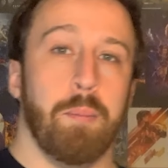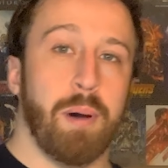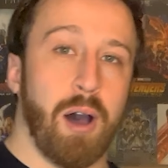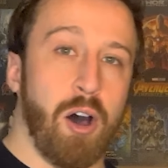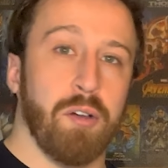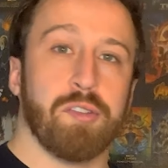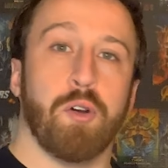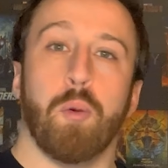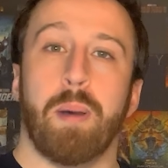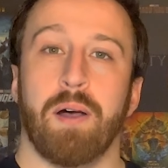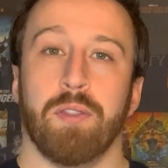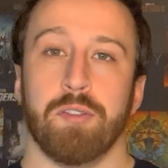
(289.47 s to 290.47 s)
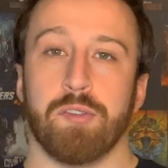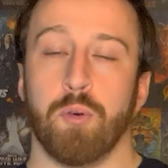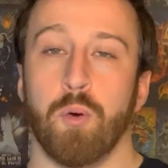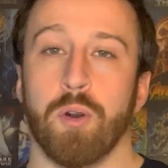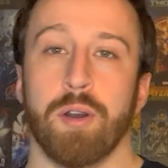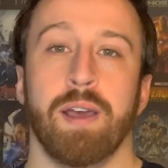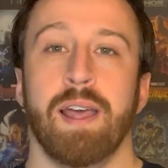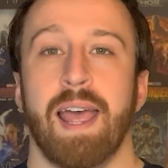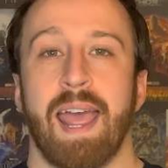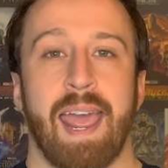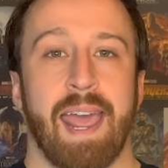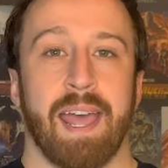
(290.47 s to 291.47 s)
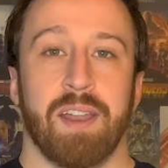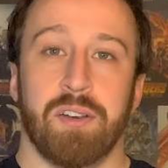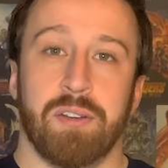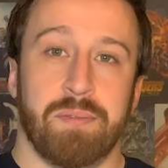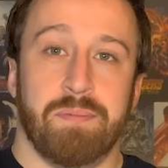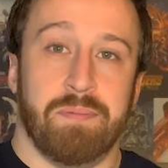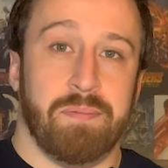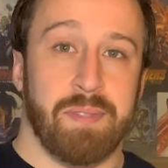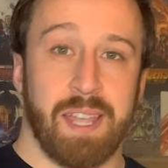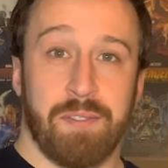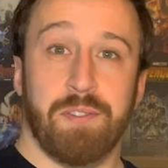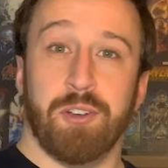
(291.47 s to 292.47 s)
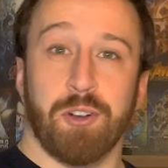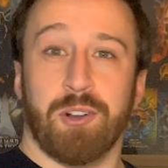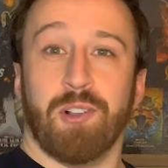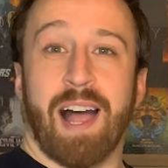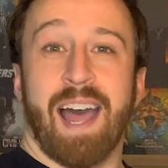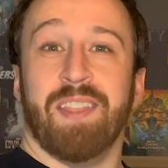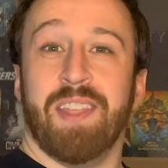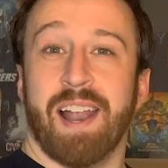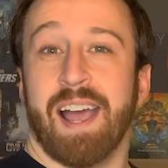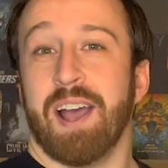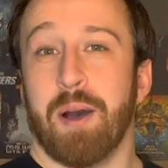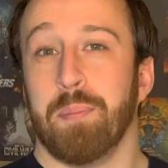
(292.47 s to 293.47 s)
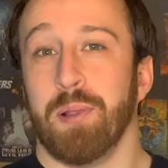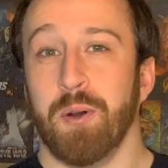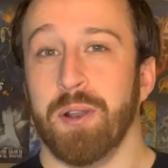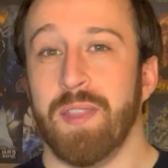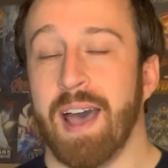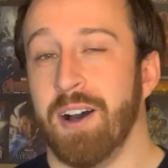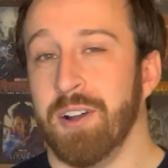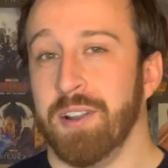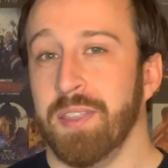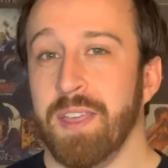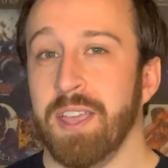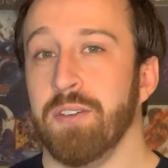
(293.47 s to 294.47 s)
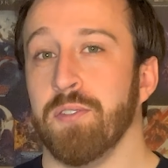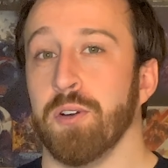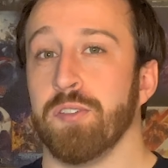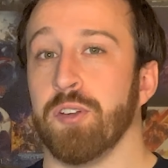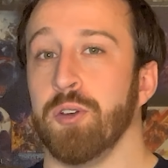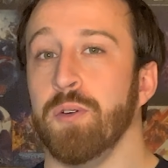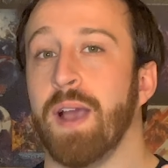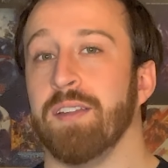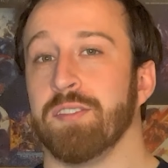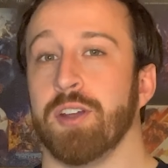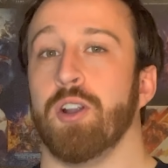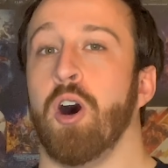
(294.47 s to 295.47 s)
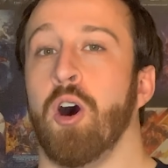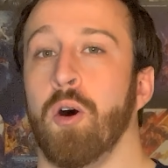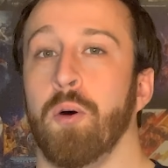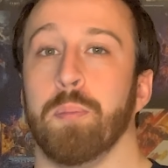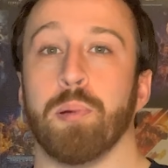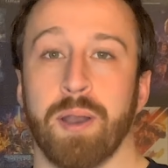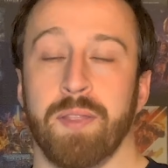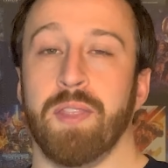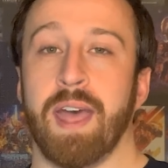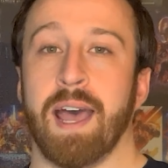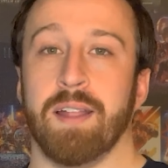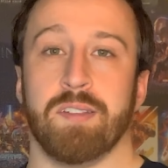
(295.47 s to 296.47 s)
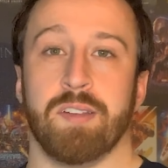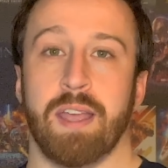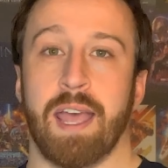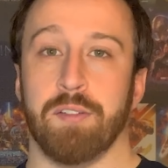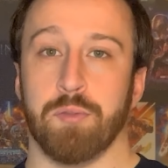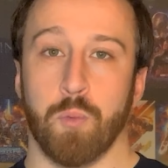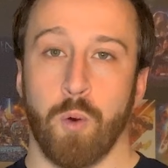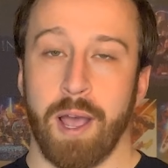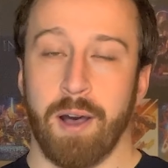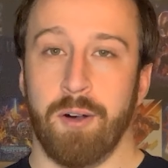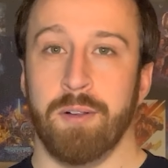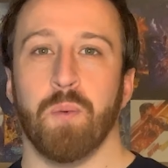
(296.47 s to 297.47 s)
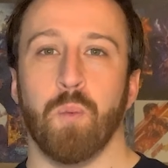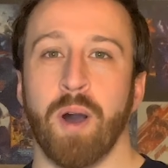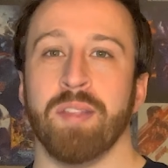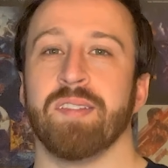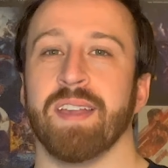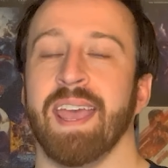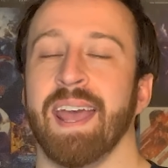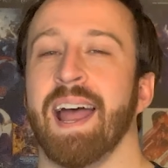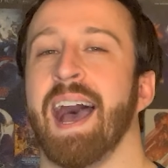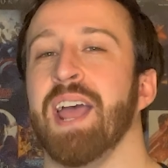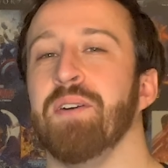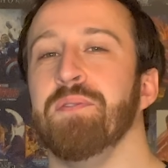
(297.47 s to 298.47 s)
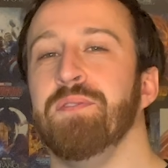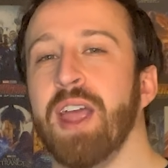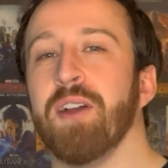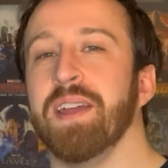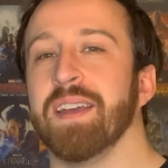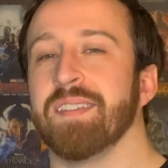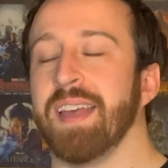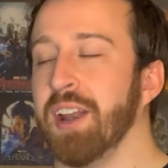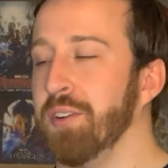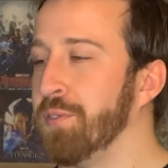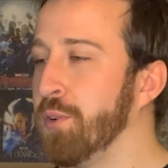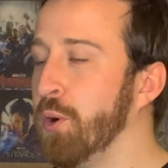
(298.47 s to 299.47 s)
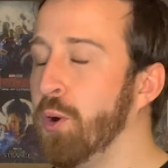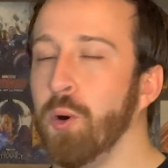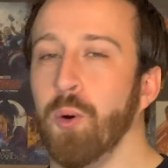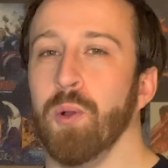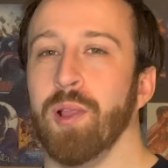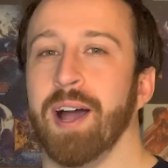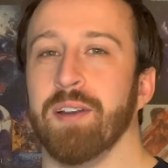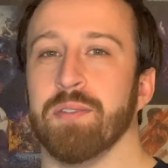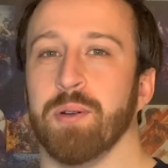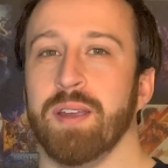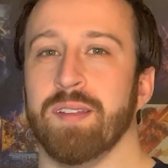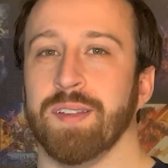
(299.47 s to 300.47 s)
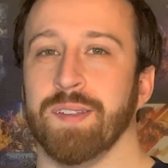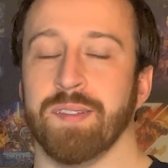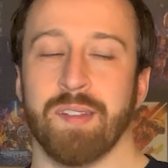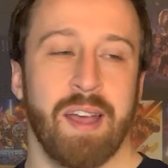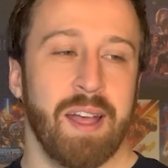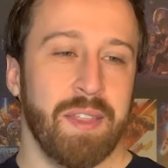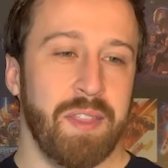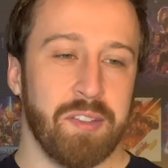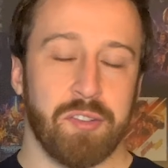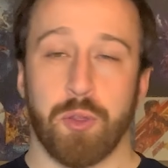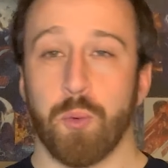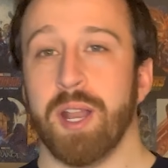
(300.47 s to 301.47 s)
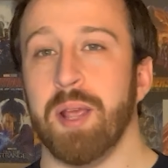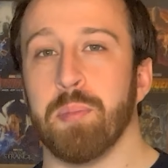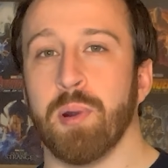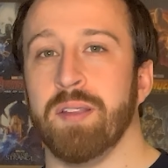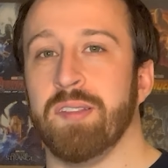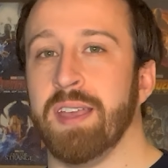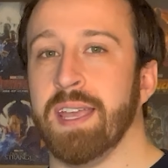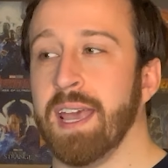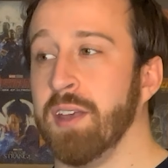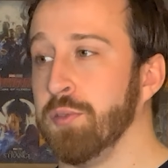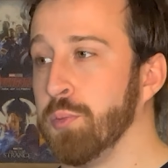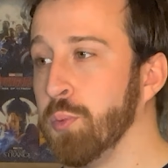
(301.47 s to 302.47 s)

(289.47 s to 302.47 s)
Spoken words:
but also about the sword and if you're glad that I uploaded that onto Thingiverse so you guys can all print that as well. Once again, I am very excited for a whole lot of reasons. This 3D printing has